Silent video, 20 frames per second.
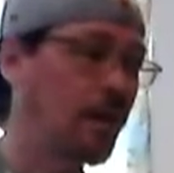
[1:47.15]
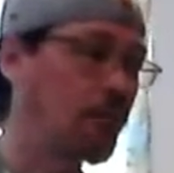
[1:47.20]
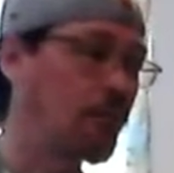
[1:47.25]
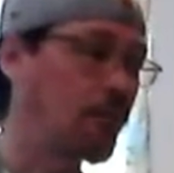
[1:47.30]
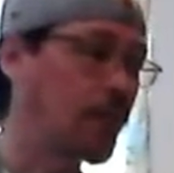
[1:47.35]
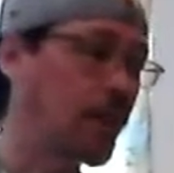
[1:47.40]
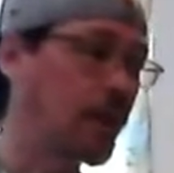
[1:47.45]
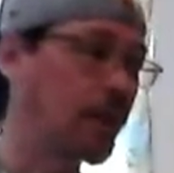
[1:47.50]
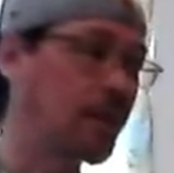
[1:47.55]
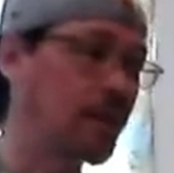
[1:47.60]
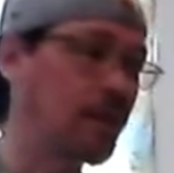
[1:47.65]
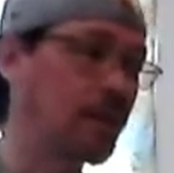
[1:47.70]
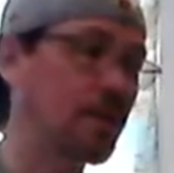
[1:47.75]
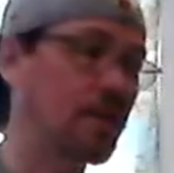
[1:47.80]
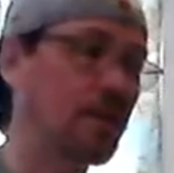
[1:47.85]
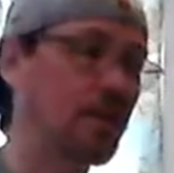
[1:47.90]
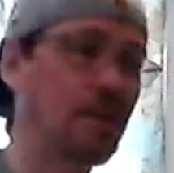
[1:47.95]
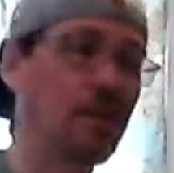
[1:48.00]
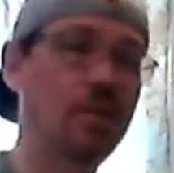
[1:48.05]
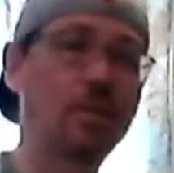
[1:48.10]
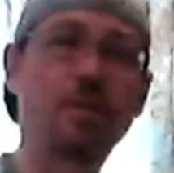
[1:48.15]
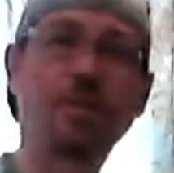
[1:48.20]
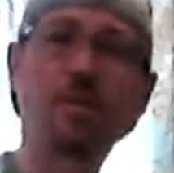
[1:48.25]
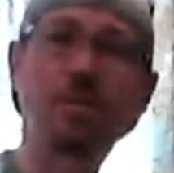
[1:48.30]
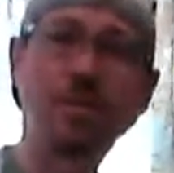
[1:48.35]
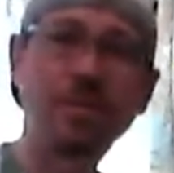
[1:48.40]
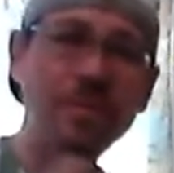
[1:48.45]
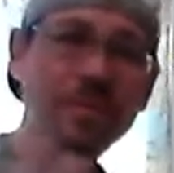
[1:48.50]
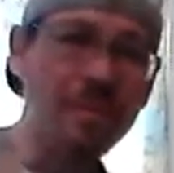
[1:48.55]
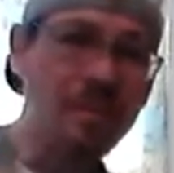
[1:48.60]
But,
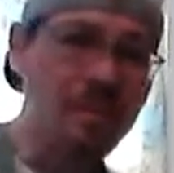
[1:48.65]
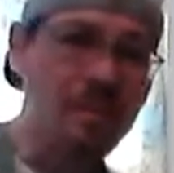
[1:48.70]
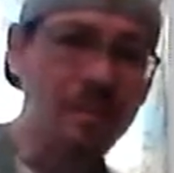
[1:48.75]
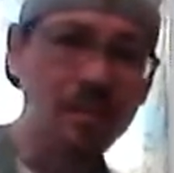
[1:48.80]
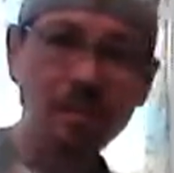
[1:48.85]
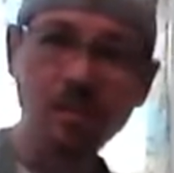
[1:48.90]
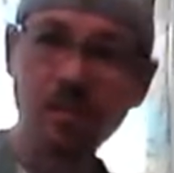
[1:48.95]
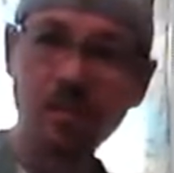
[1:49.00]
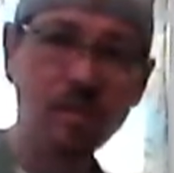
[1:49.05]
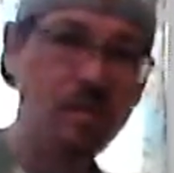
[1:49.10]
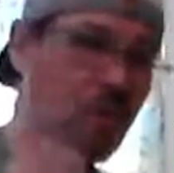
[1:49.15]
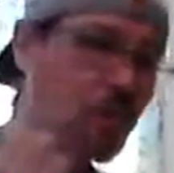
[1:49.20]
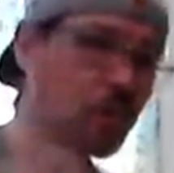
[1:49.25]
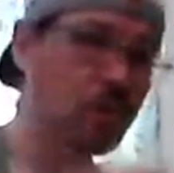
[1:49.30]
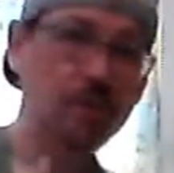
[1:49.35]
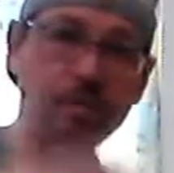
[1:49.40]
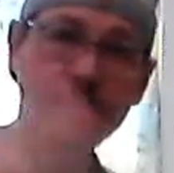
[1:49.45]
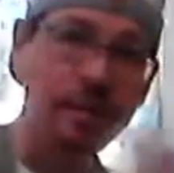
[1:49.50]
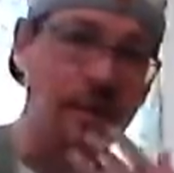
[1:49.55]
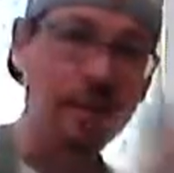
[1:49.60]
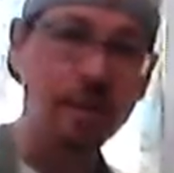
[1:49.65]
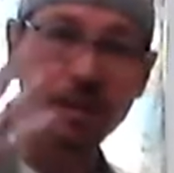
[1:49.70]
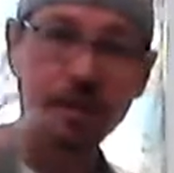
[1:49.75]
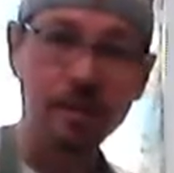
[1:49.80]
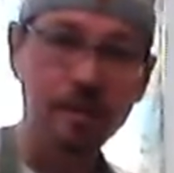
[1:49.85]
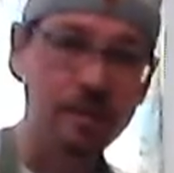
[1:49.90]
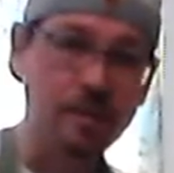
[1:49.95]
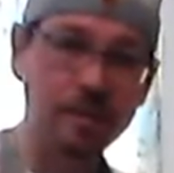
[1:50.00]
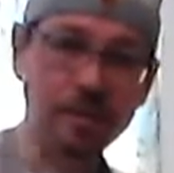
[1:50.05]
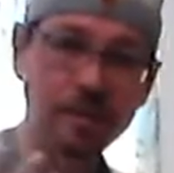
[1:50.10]
ultimately,